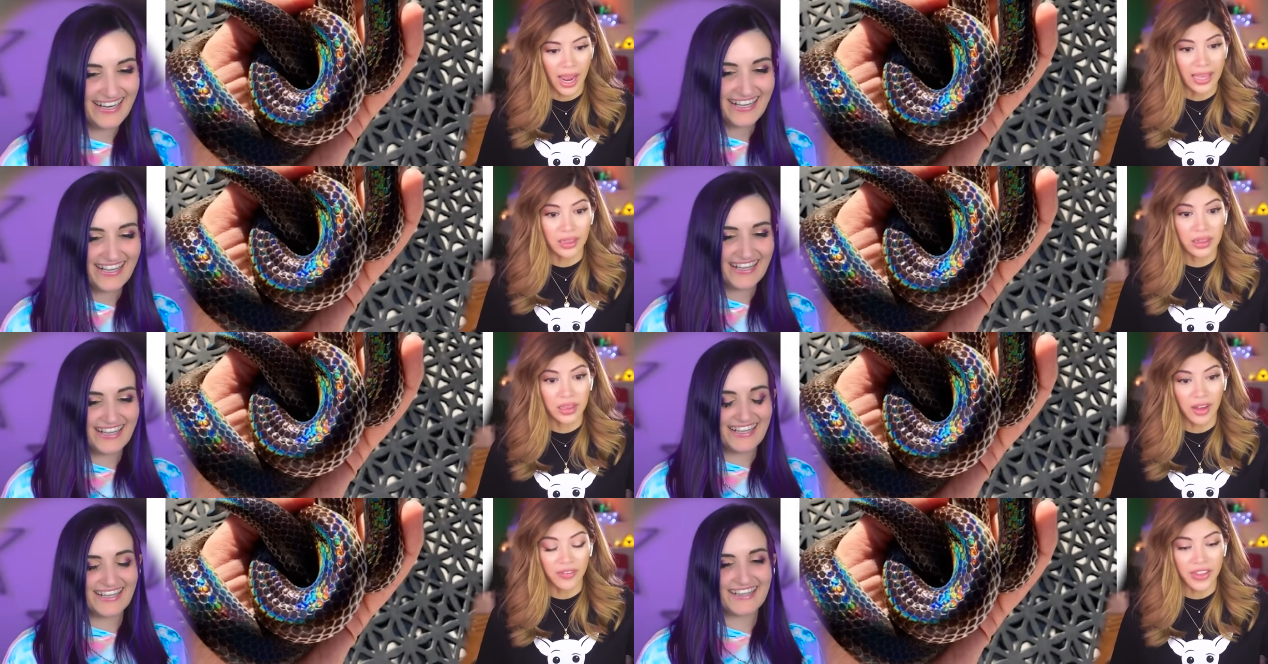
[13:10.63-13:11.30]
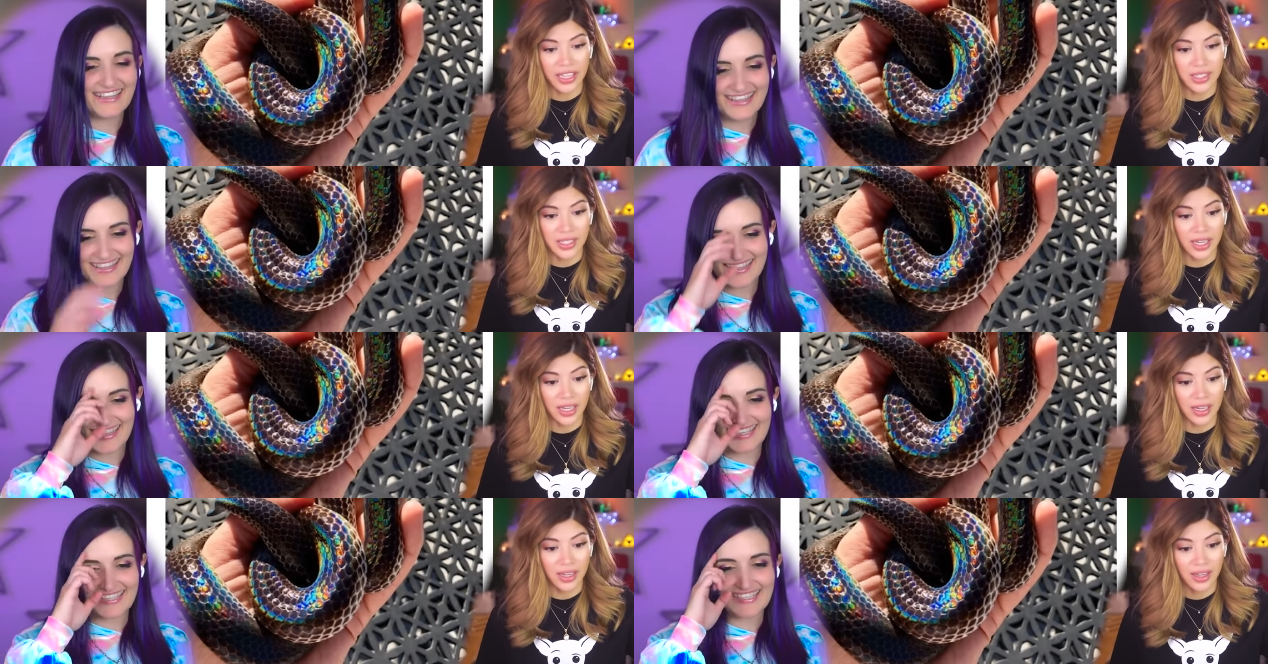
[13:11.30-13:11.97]
Speaker 1: I love that
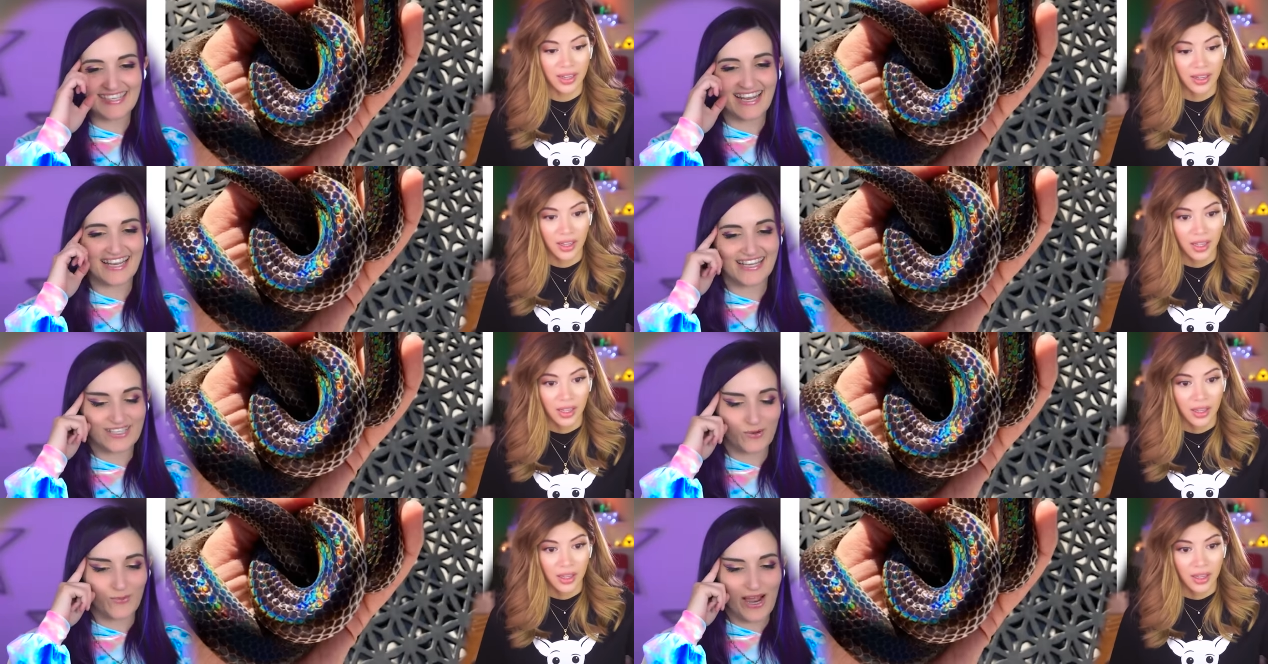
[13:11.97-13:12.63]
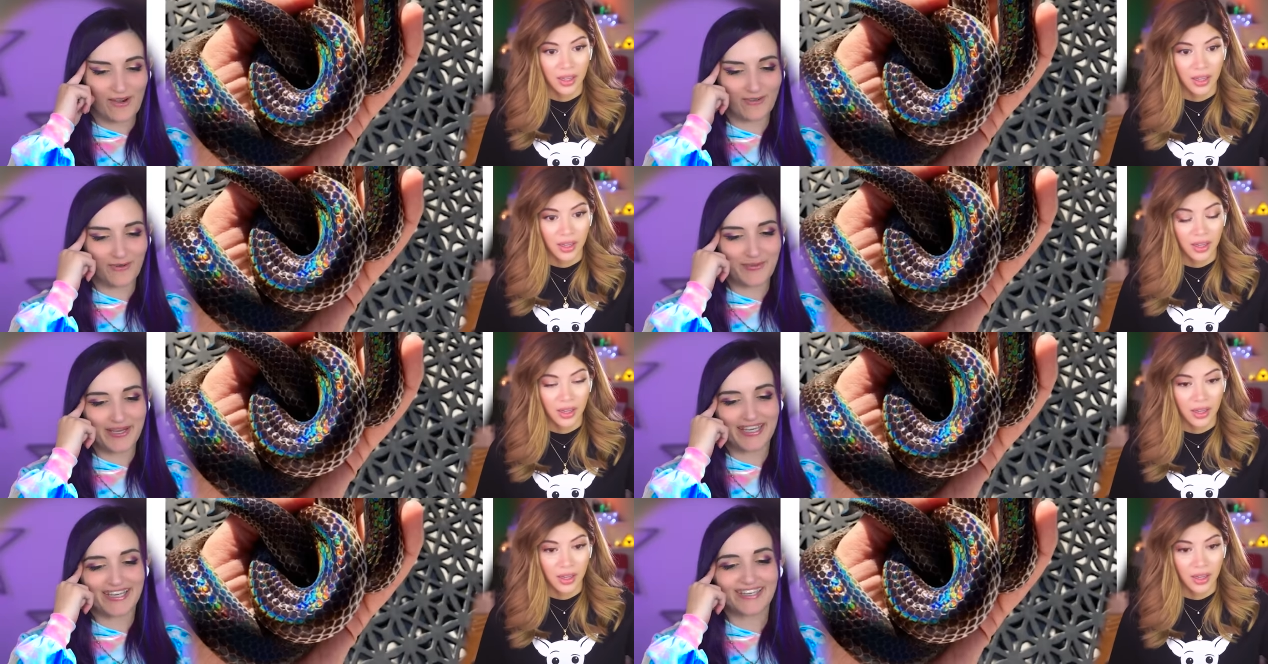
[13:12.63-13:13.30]
snake. This snake gets a wow for
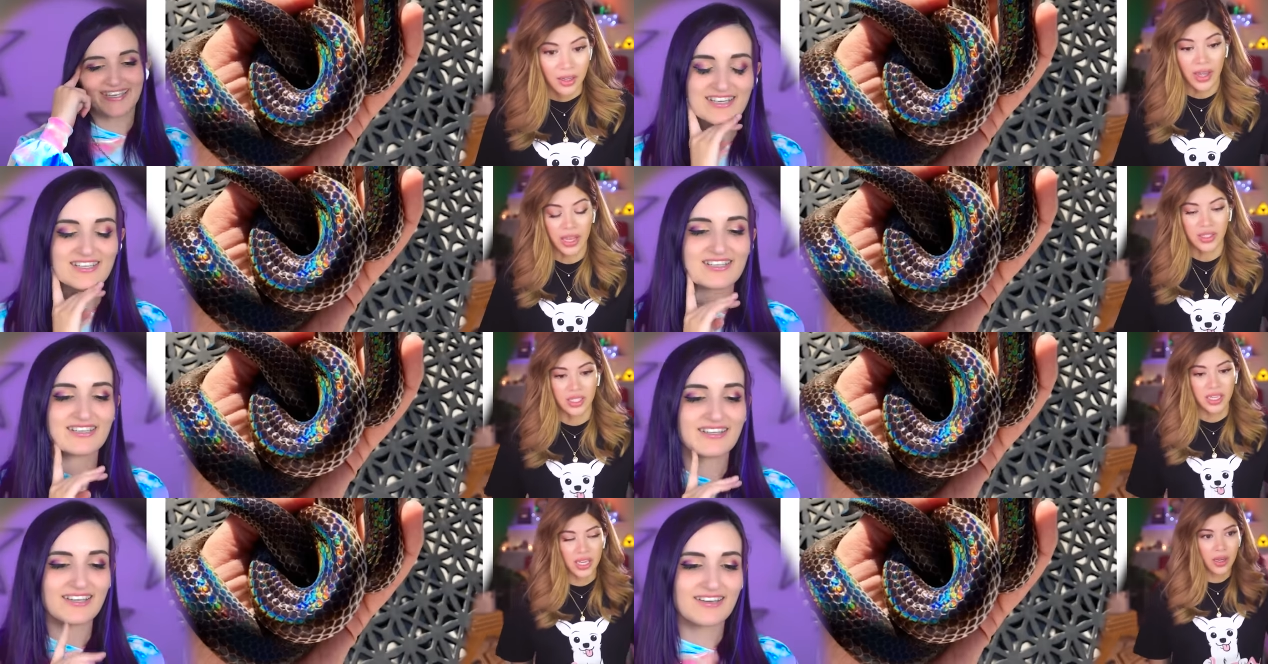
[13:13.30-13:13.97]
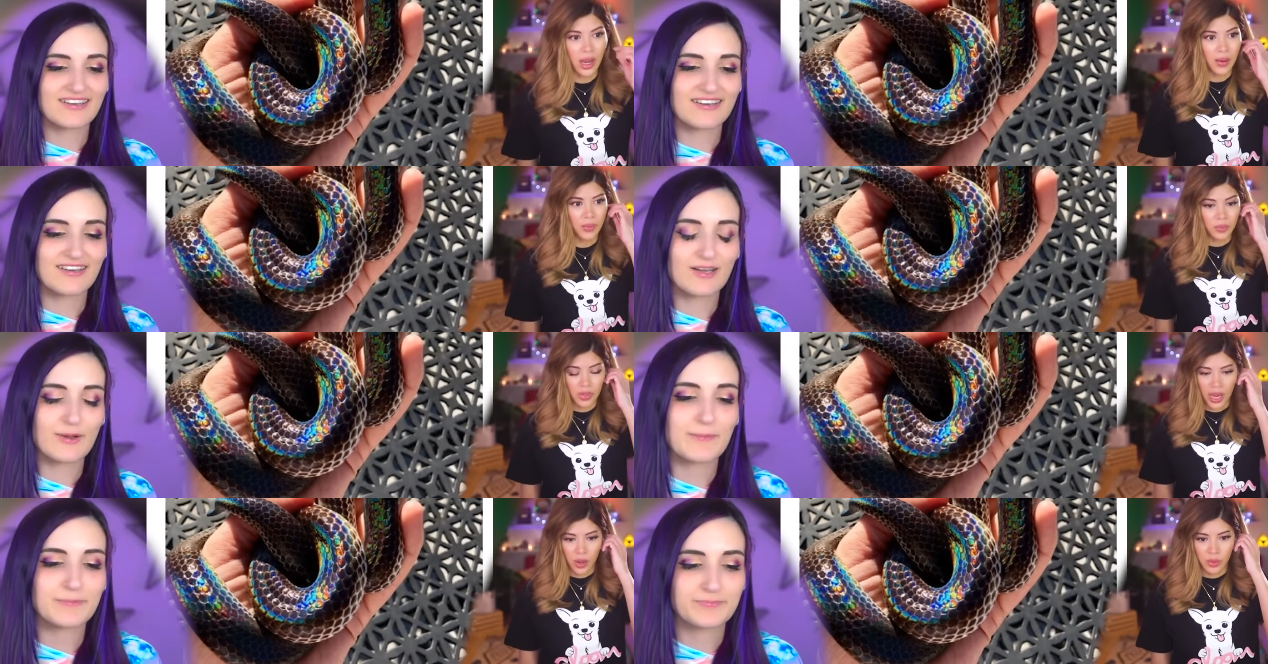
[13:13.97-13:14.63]
me. That snake, I'm.
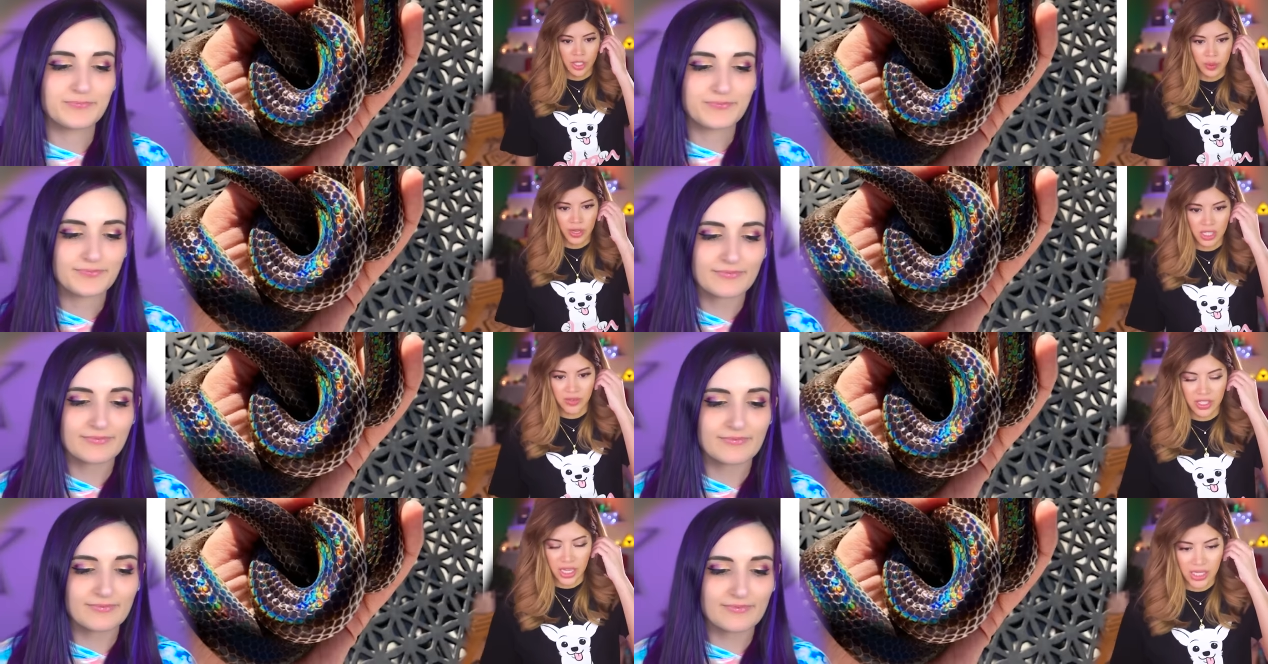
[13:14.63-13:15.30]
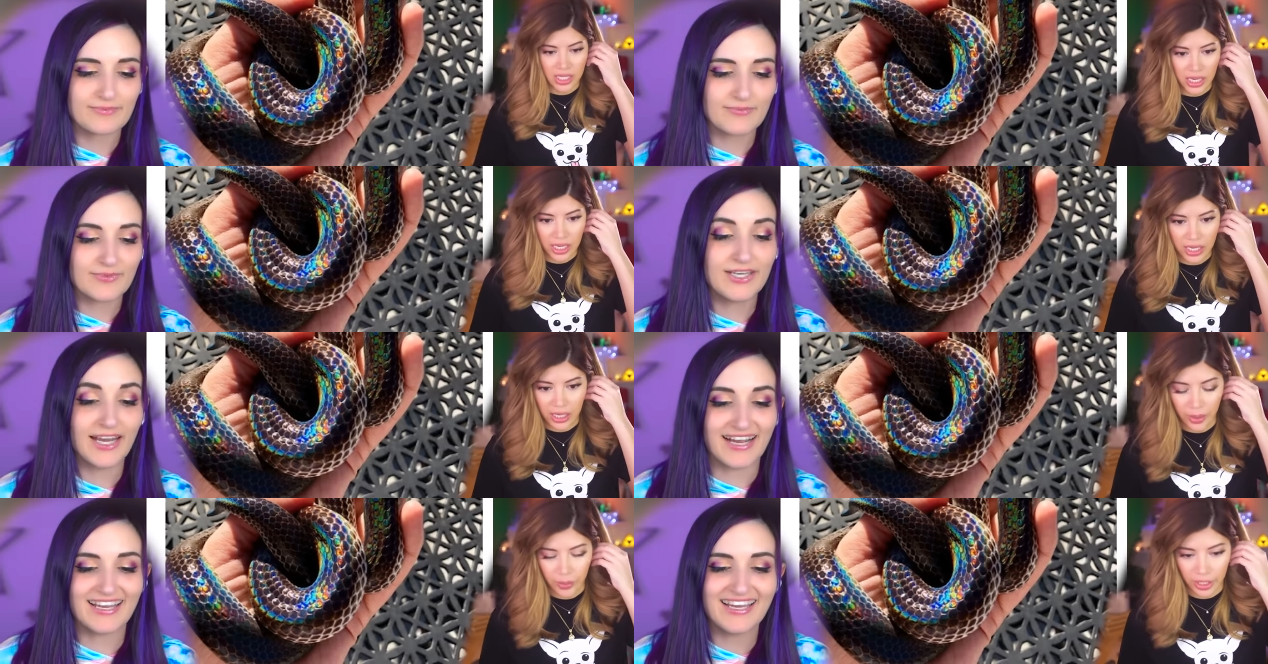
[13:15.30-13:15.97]
How expensive is that snake?
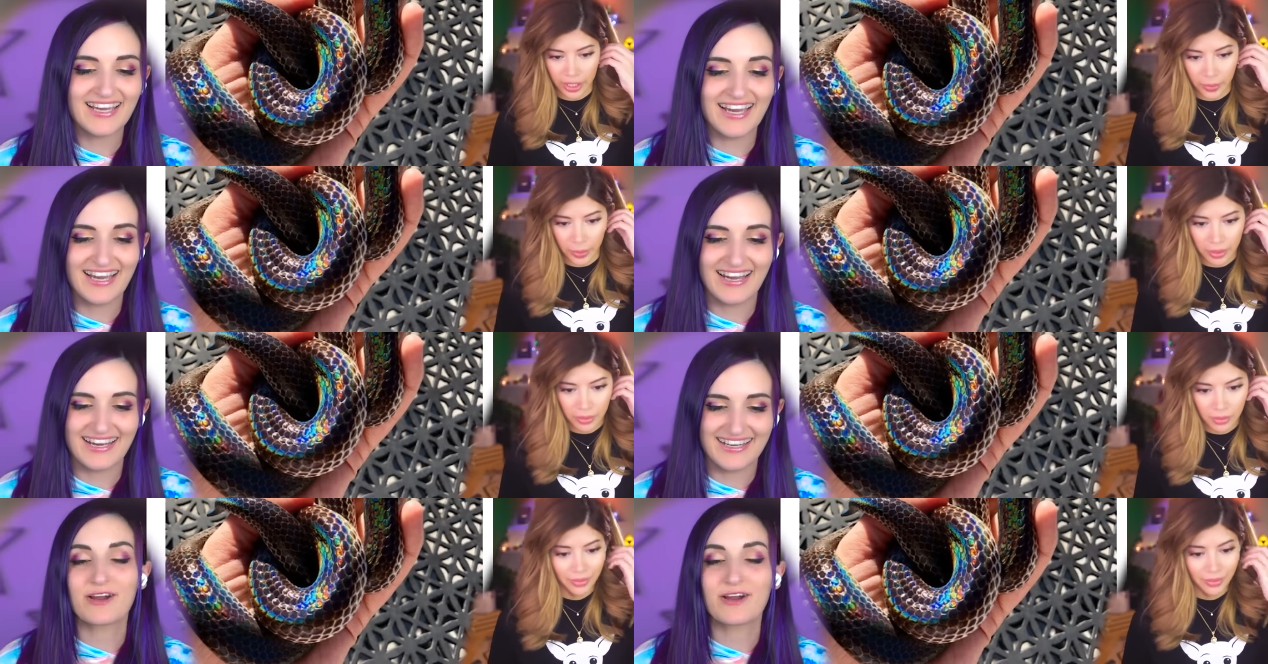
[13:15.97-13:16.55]
Yeah. I would like one.